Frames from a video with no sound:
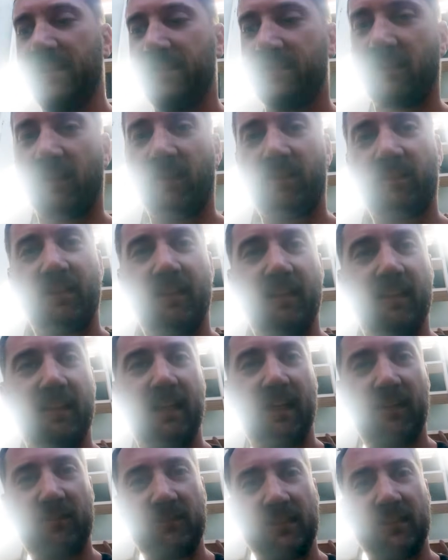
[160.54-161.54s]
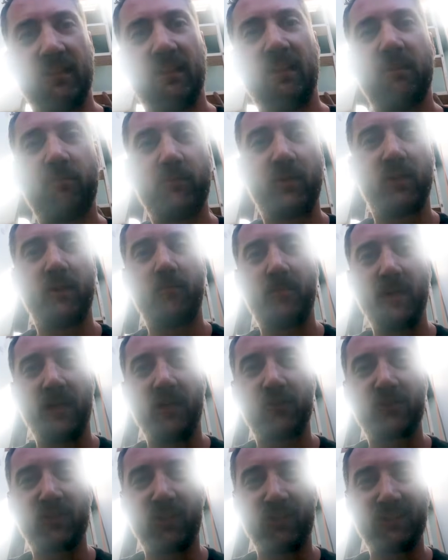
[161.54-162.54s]
So I'm going to have to put the
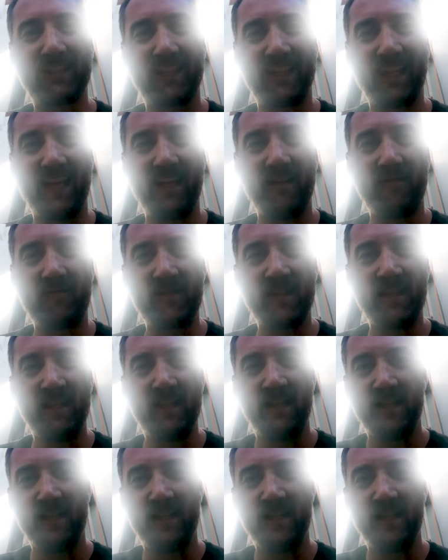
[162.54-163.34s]
belts onto that,